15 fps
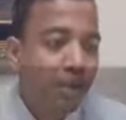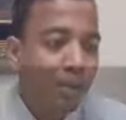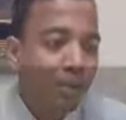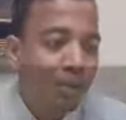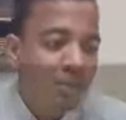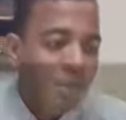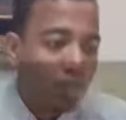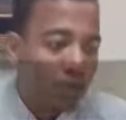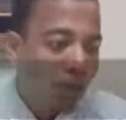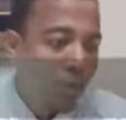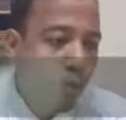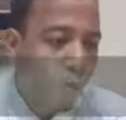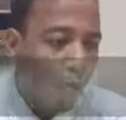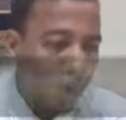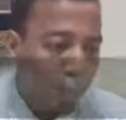My
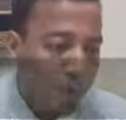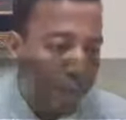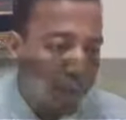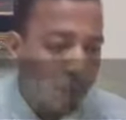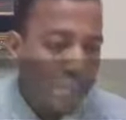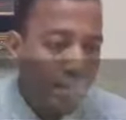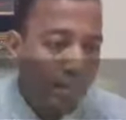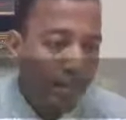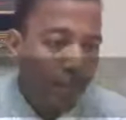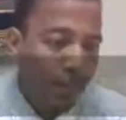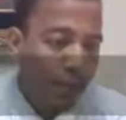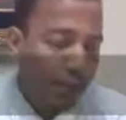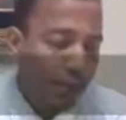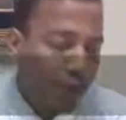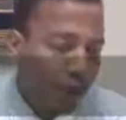strong point is
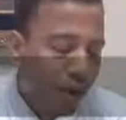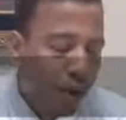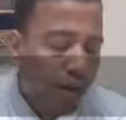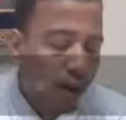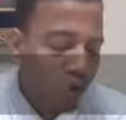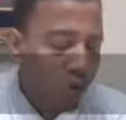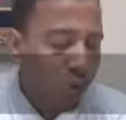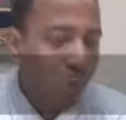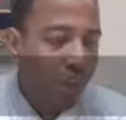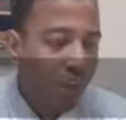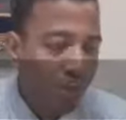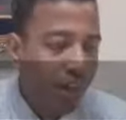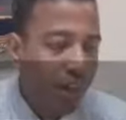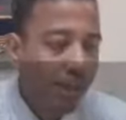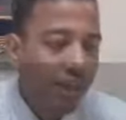I'm really happy
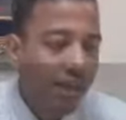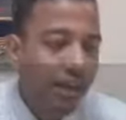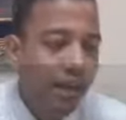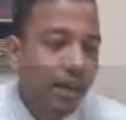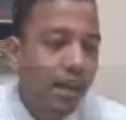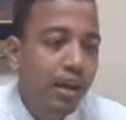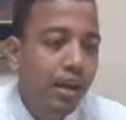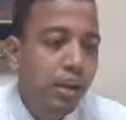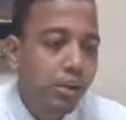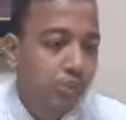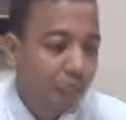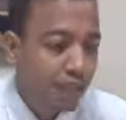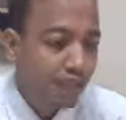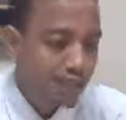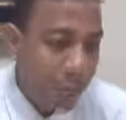working
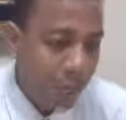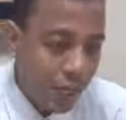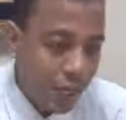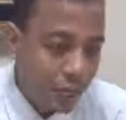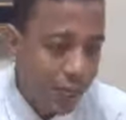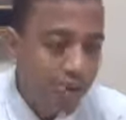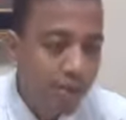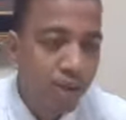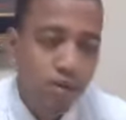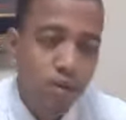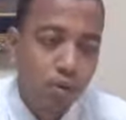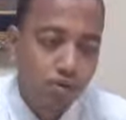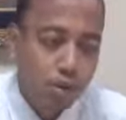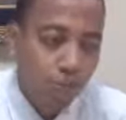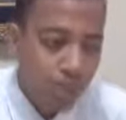with team,
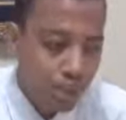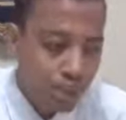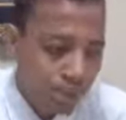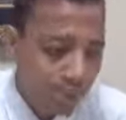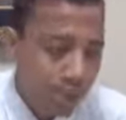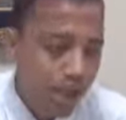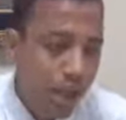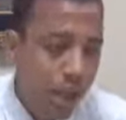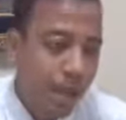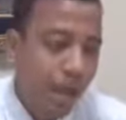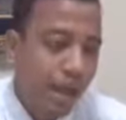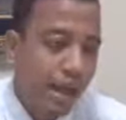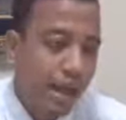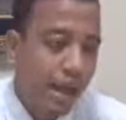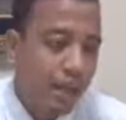cooperation,
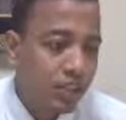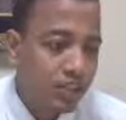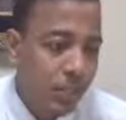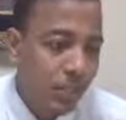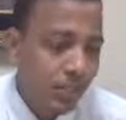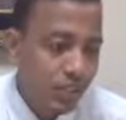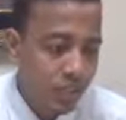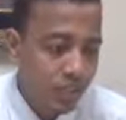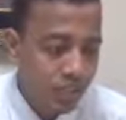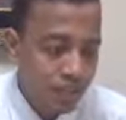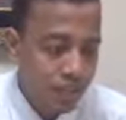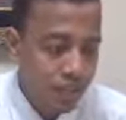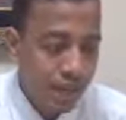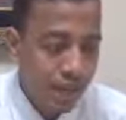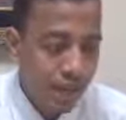and I like
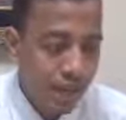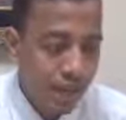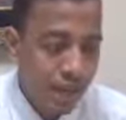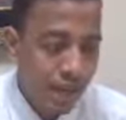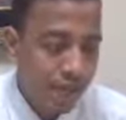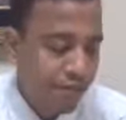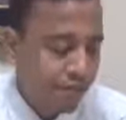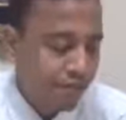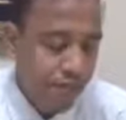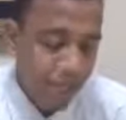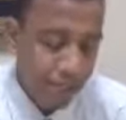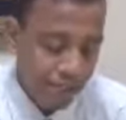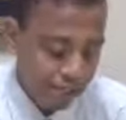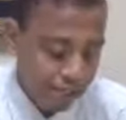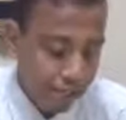challenges and very
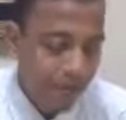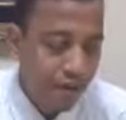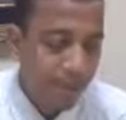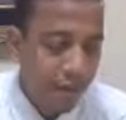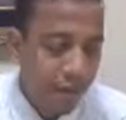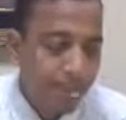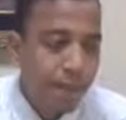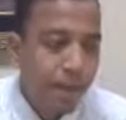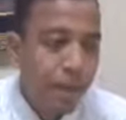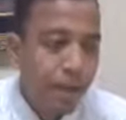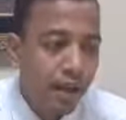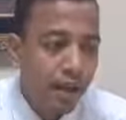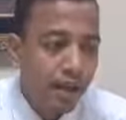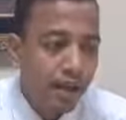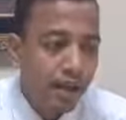active.
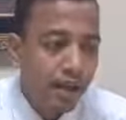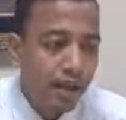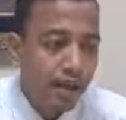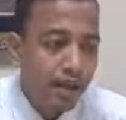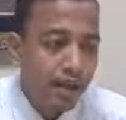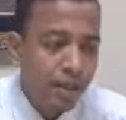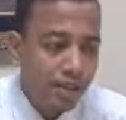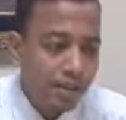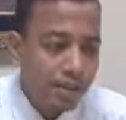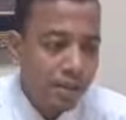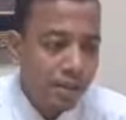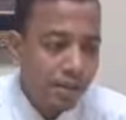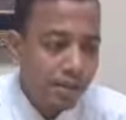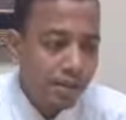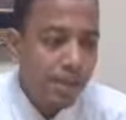For this
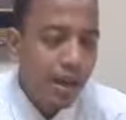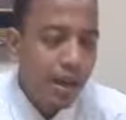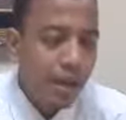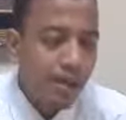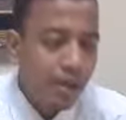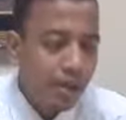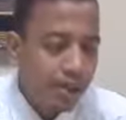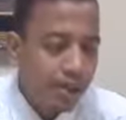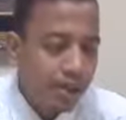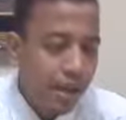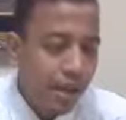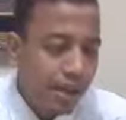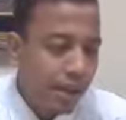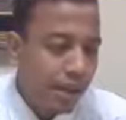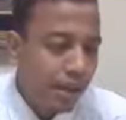company, I really
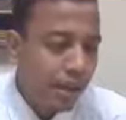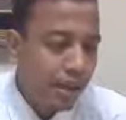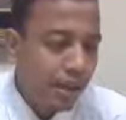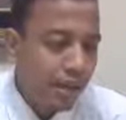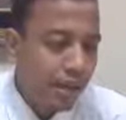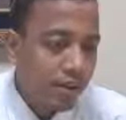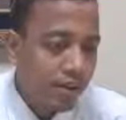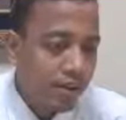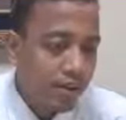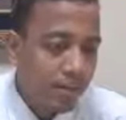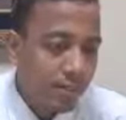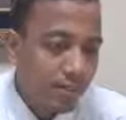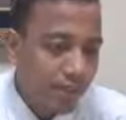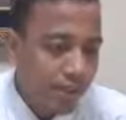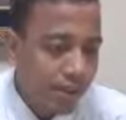like I got a
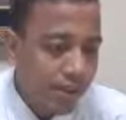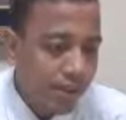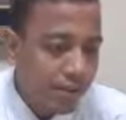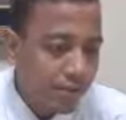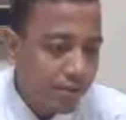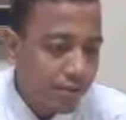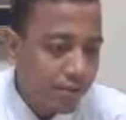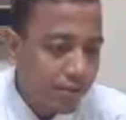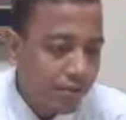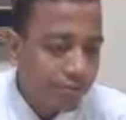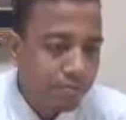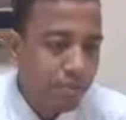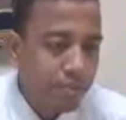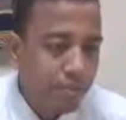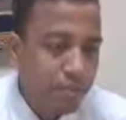family here
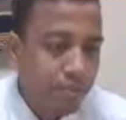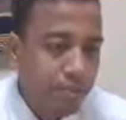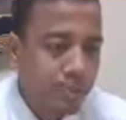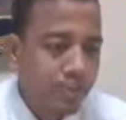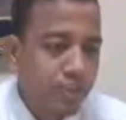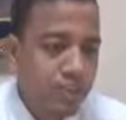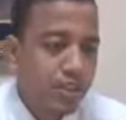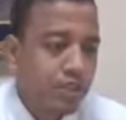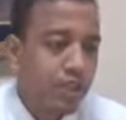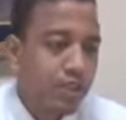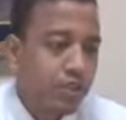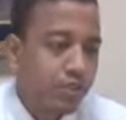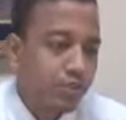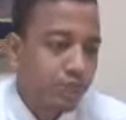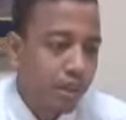because
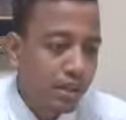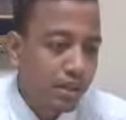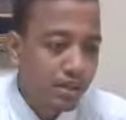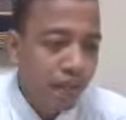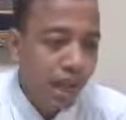seniors are really